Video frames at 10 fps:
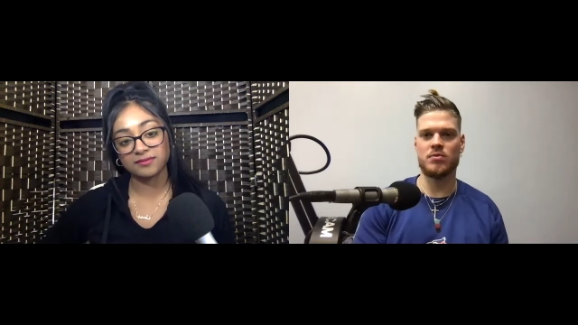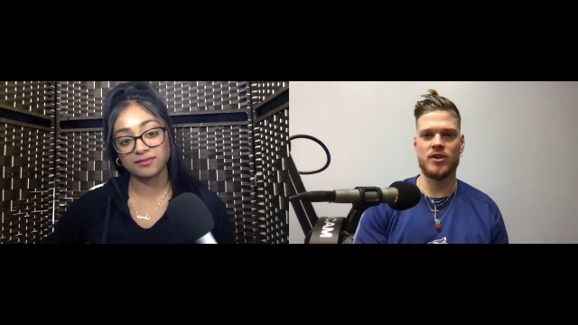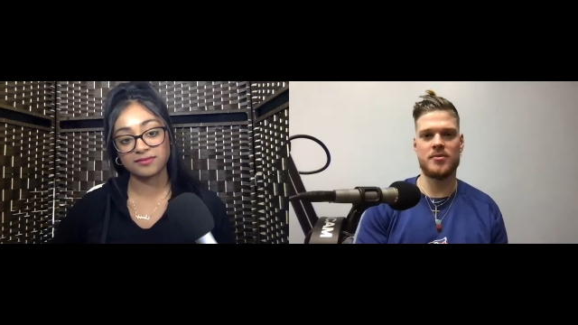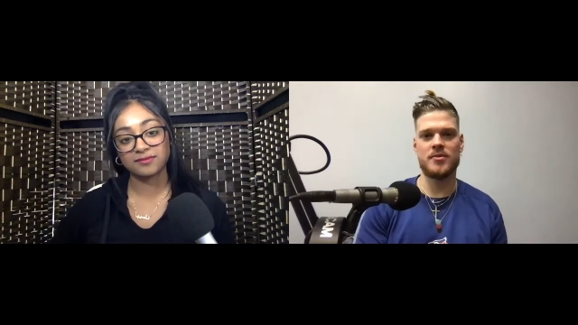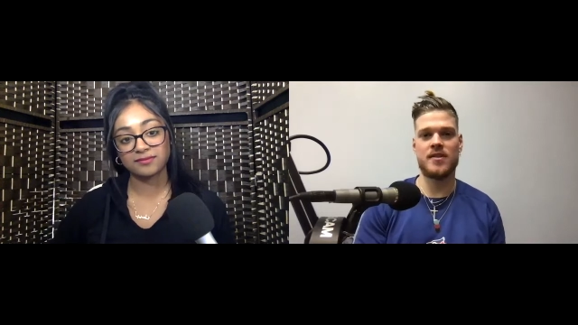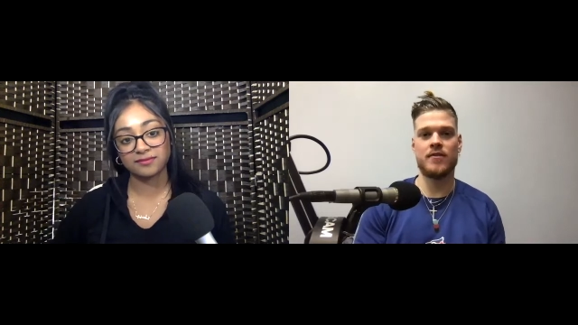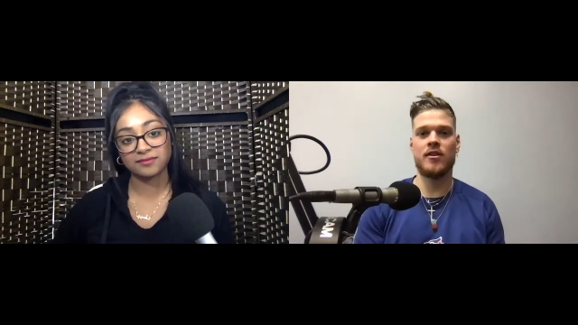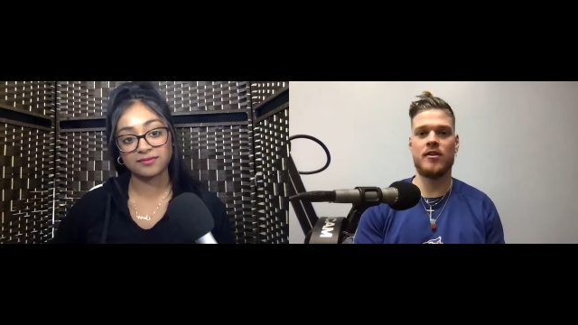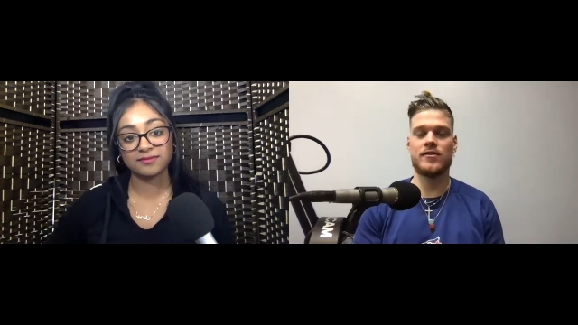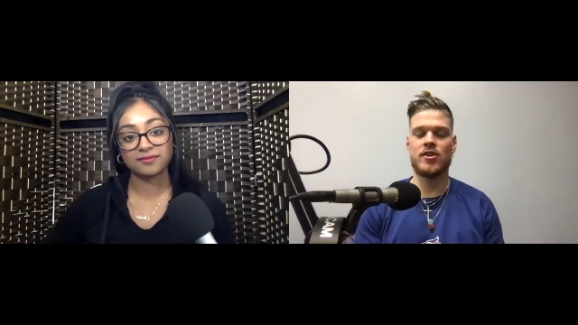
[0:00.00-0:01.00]
Speaker 1: what
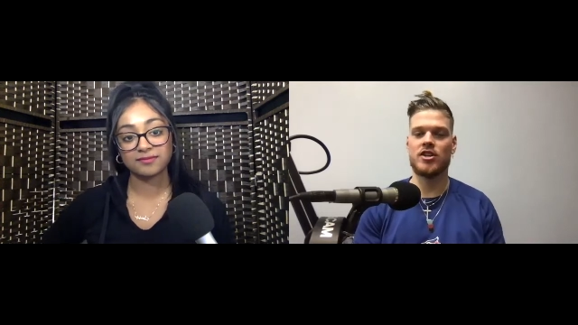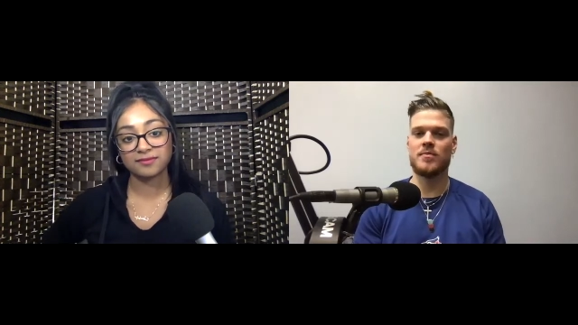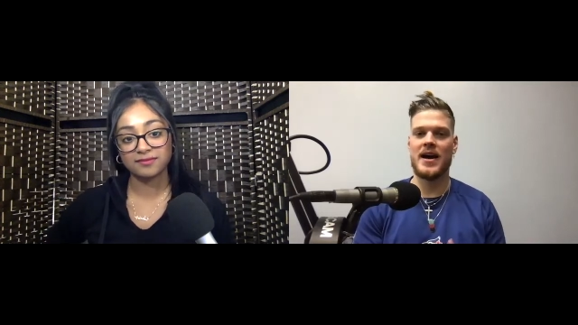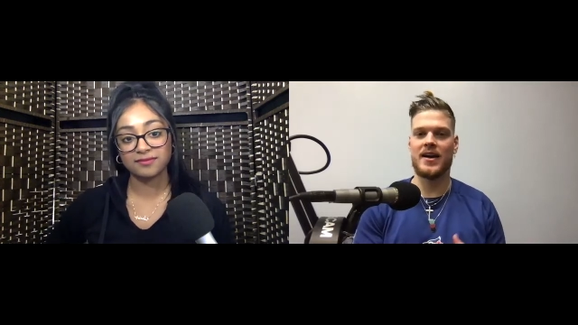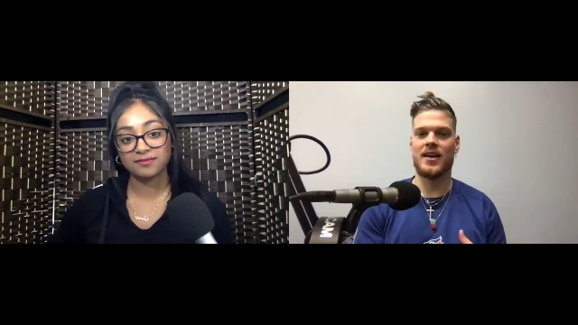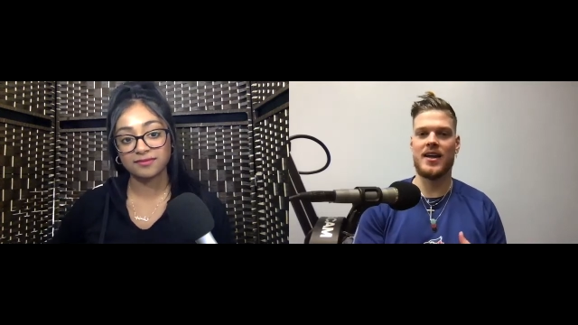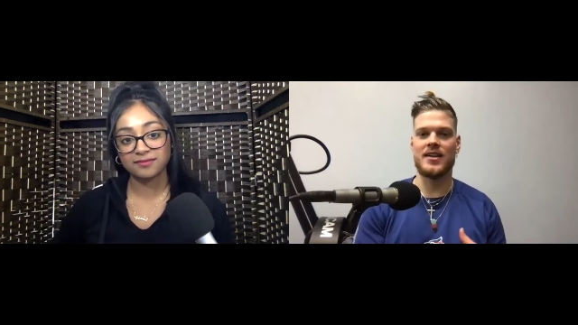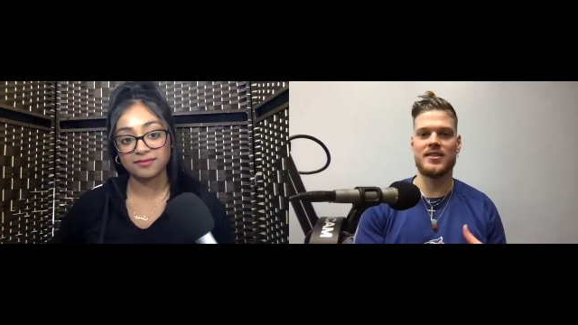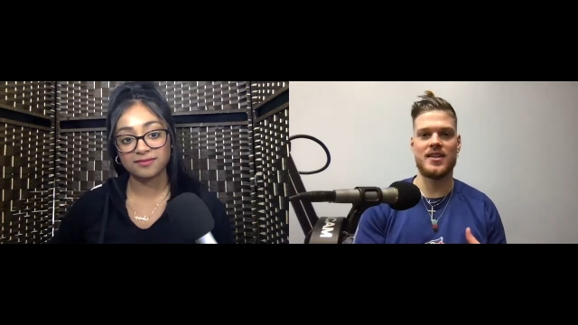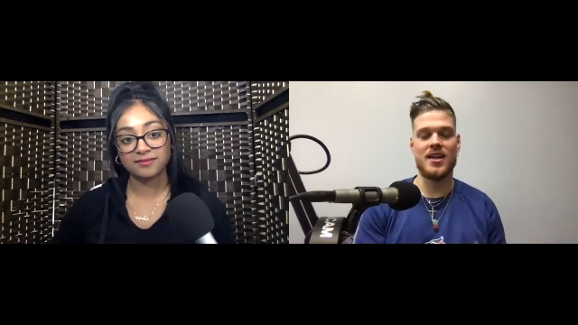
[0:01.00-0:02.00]
specifically you've talked back
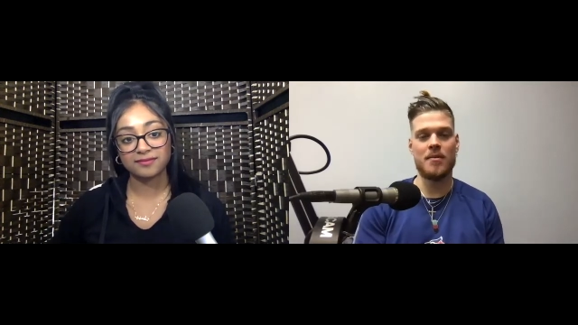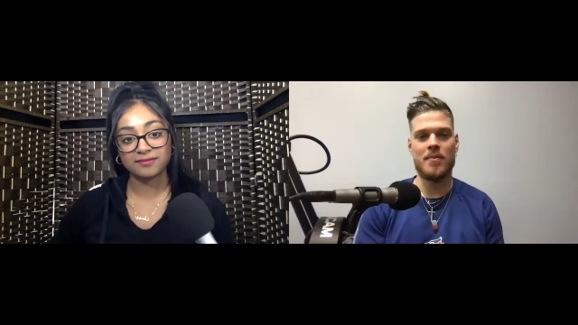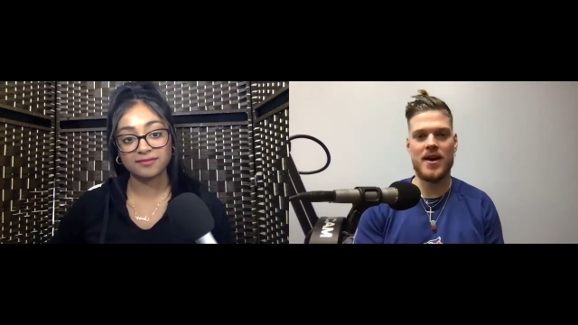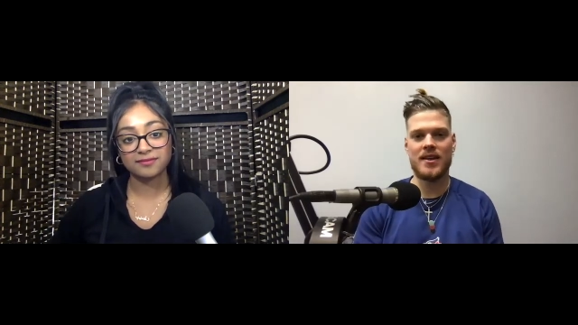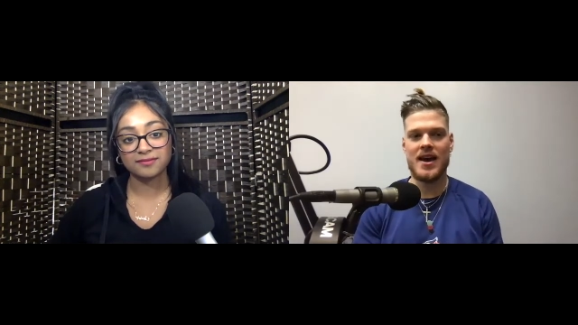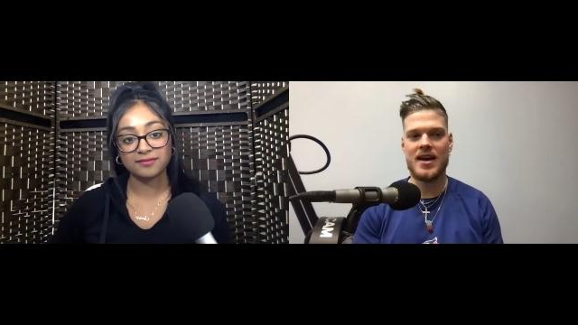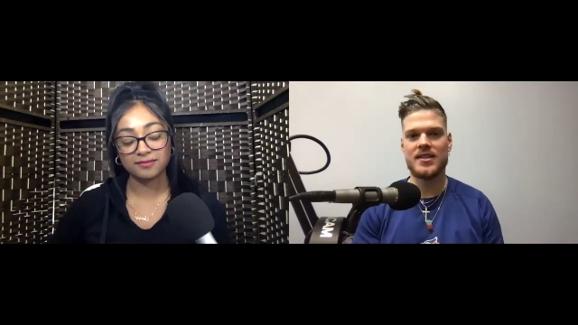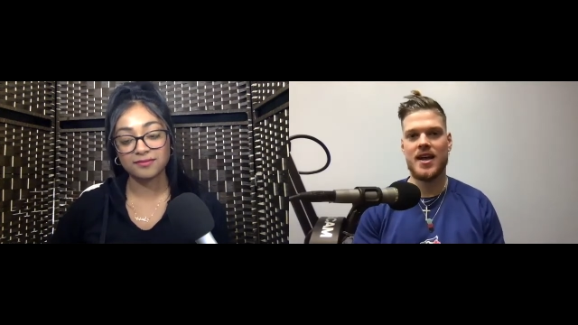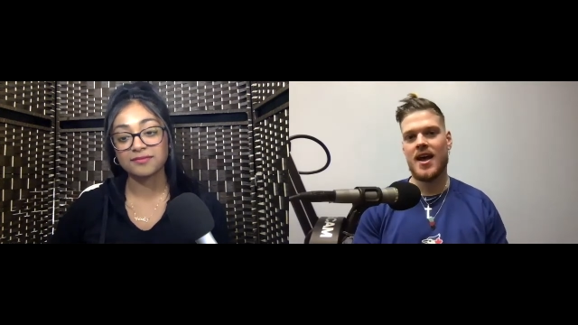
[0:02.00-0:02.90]
against in the podcast.